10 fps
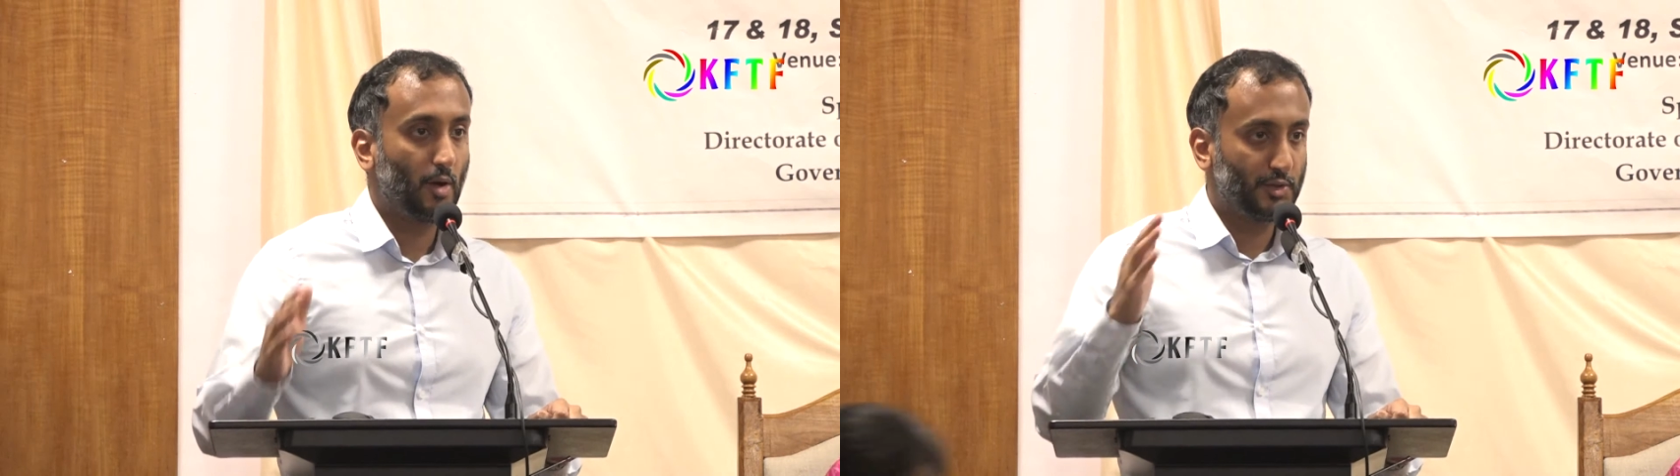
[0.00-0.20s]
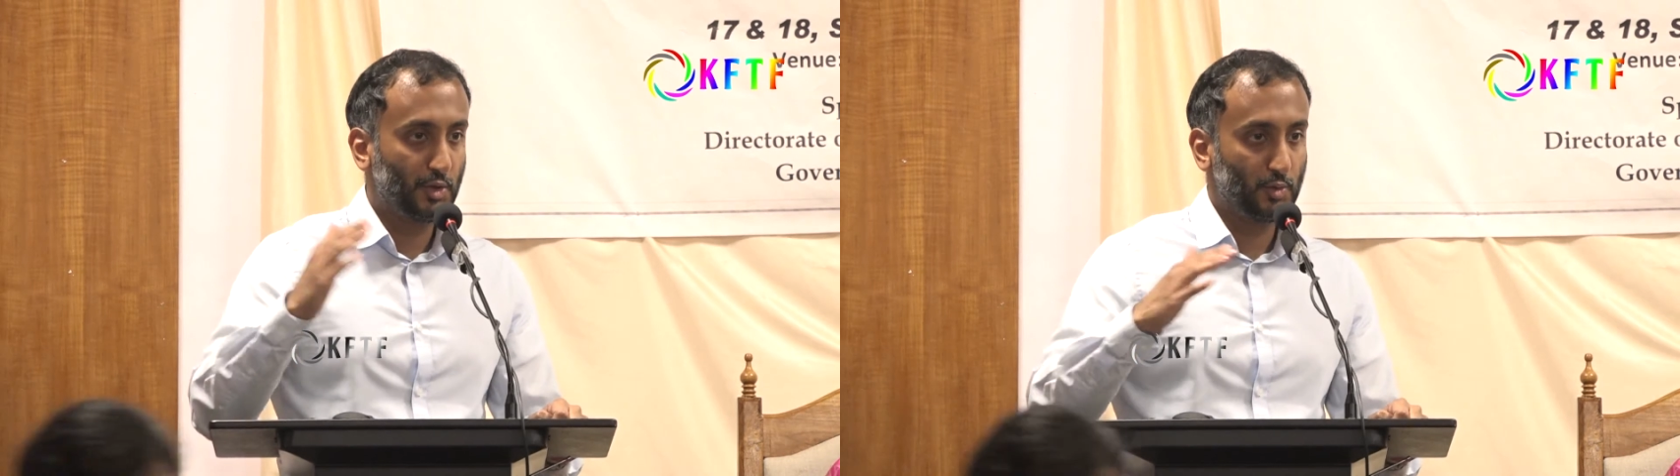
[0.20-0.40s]

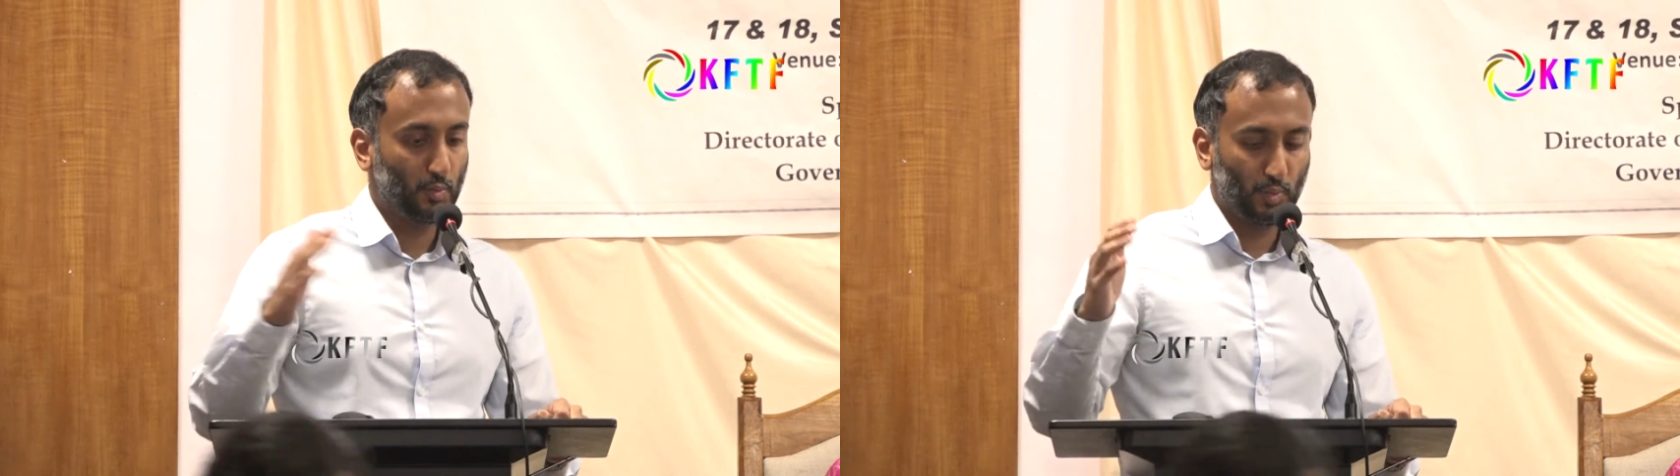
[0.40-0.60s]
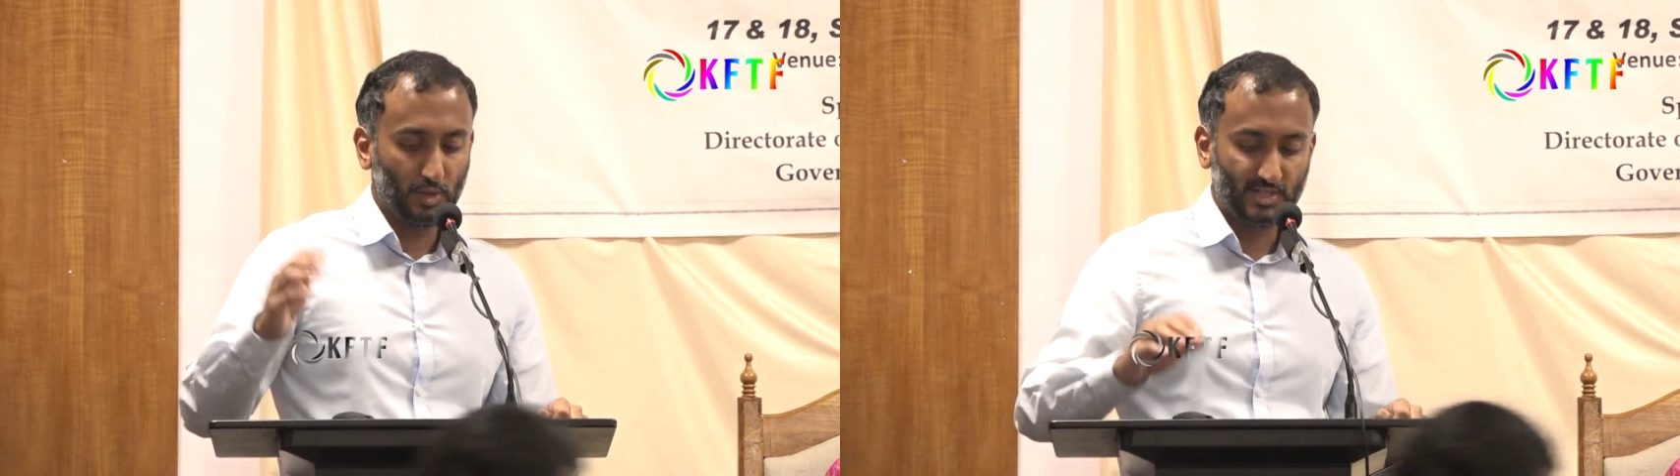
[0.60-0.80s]
although
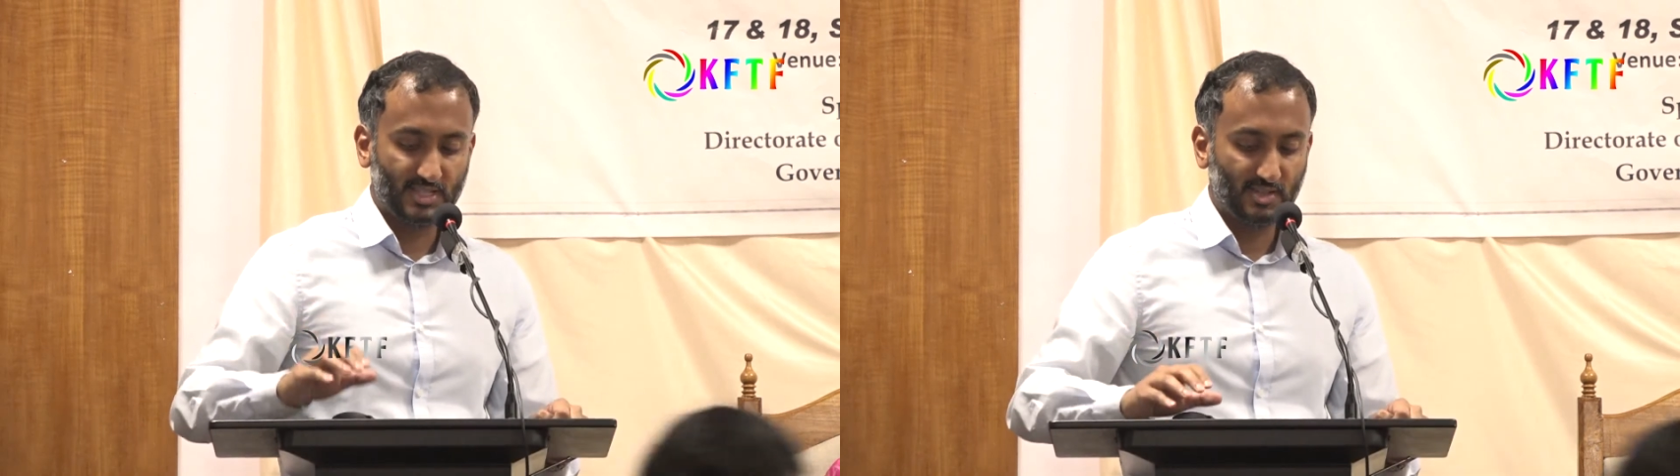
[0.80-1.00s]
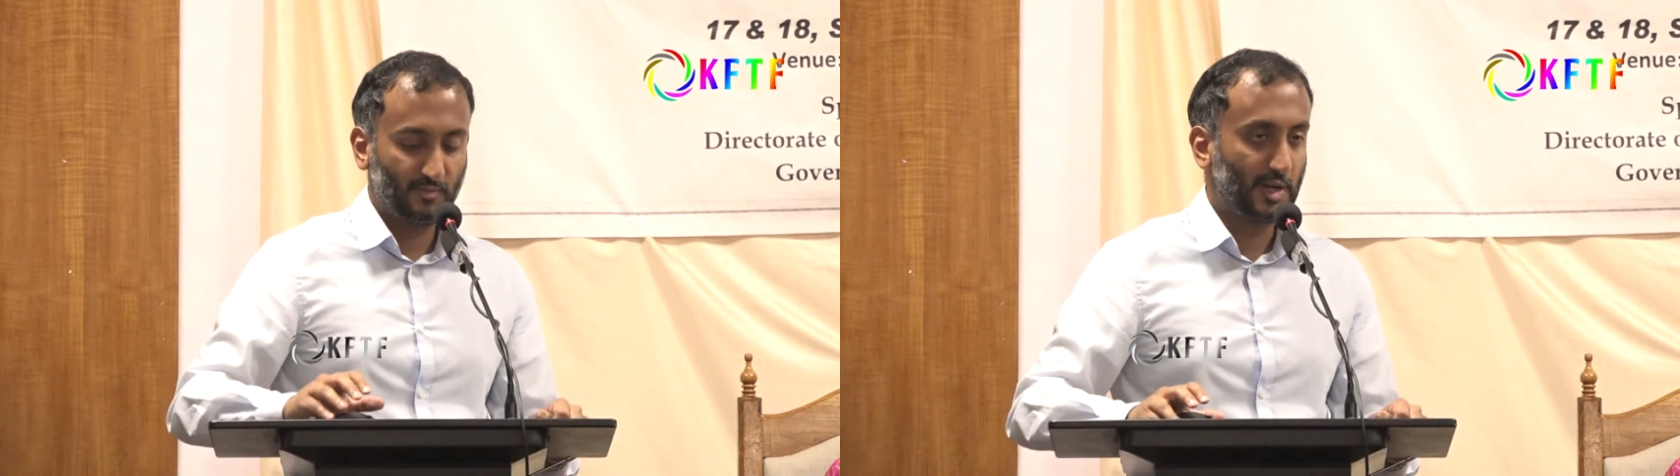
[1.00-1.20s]
we'll see some